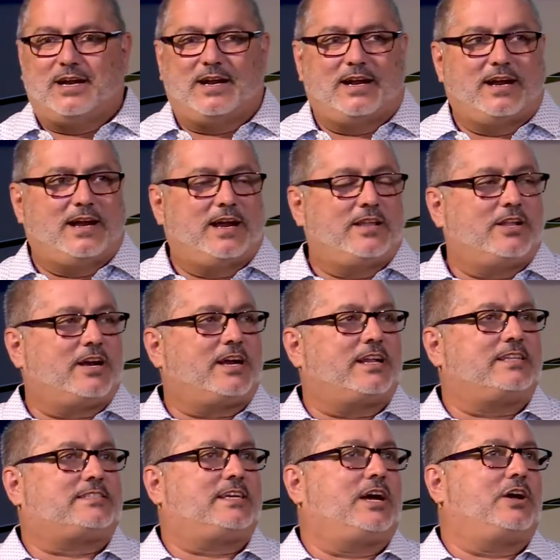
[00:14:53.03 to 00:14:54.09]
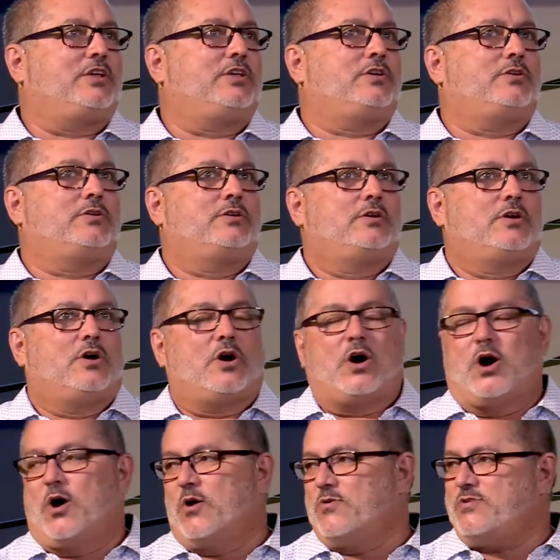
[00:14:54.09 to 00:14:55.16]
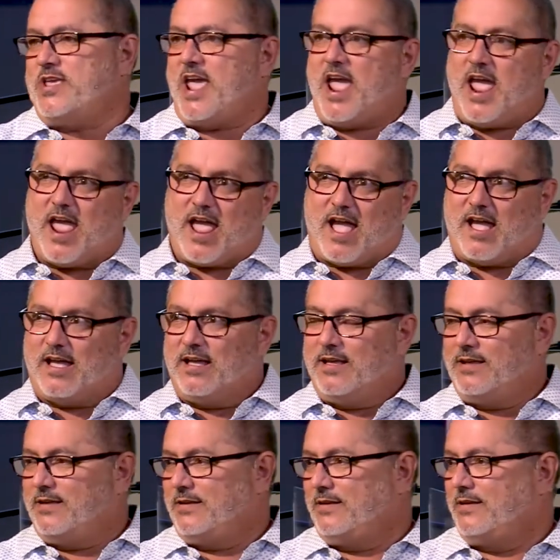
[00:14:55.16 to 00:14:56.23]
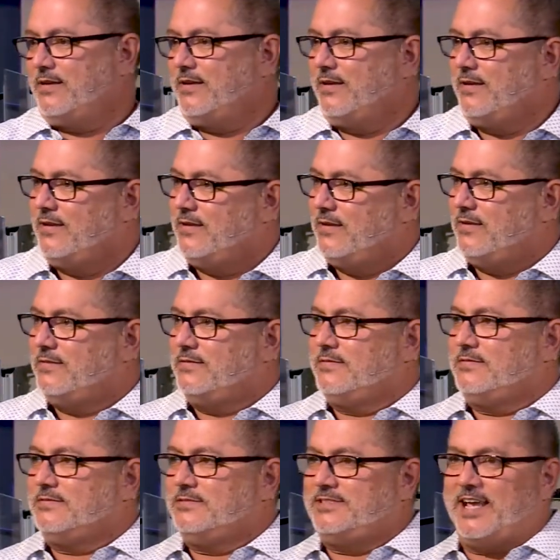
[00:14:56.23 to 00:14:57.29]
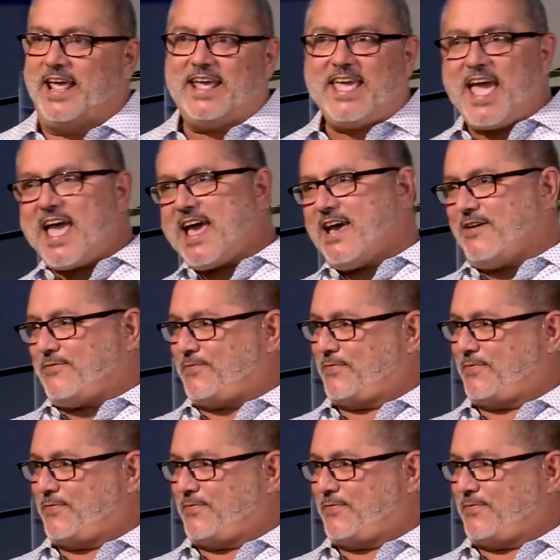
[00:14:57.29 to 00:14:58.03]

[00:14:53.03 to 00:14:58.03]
And they're going to tell you, oh, yeah, take half.